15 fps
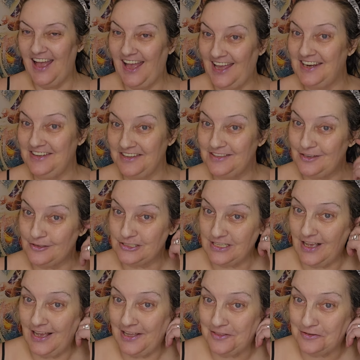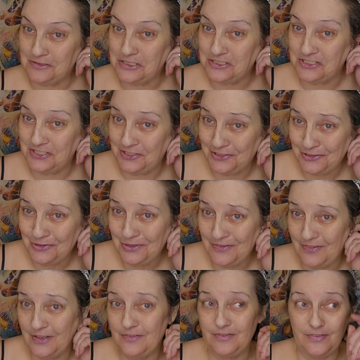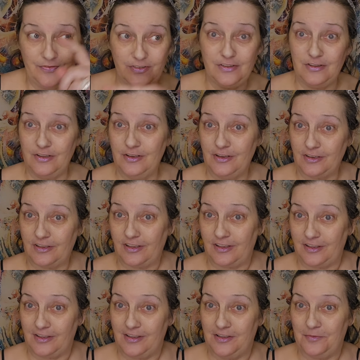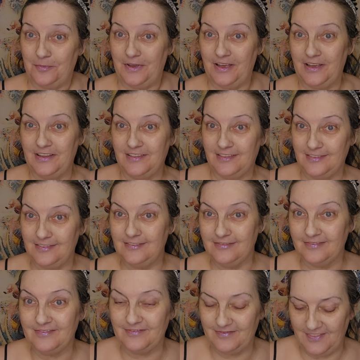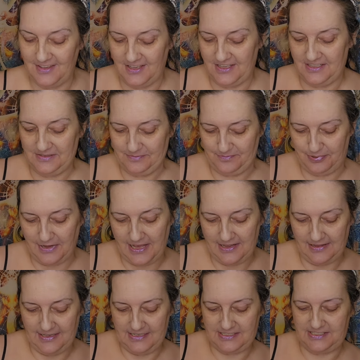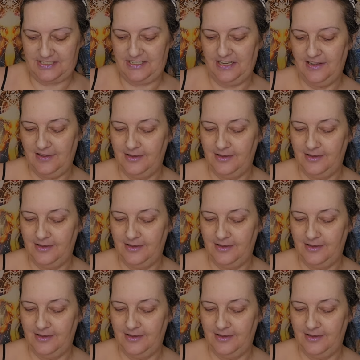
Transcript: And there's others too. If, if, if you look at my uh, playlist,